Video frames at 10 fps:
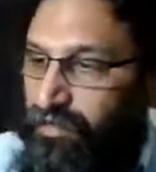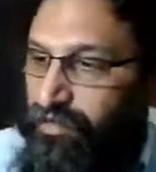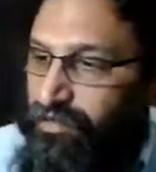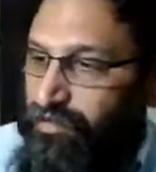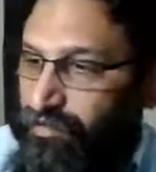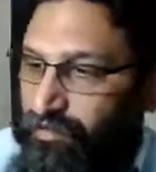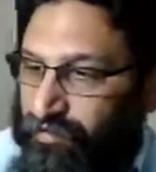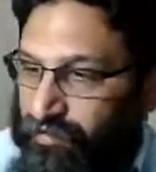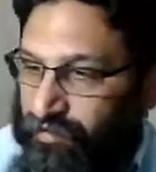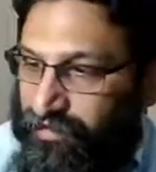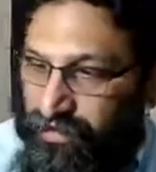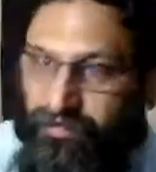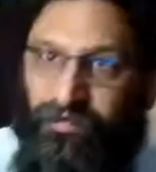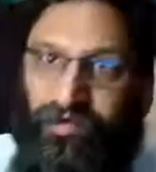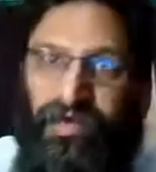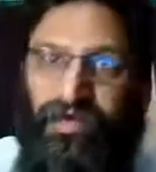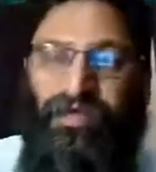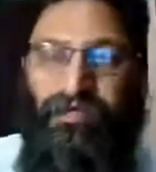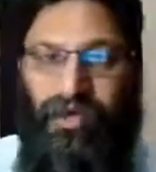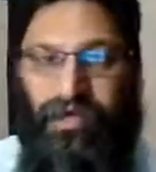tooth
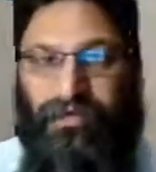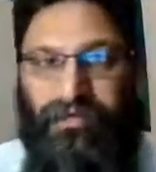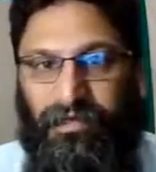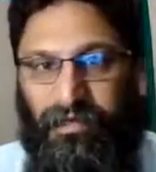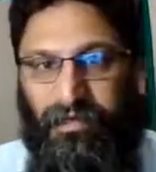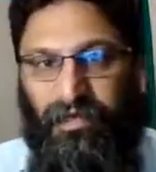grinding at night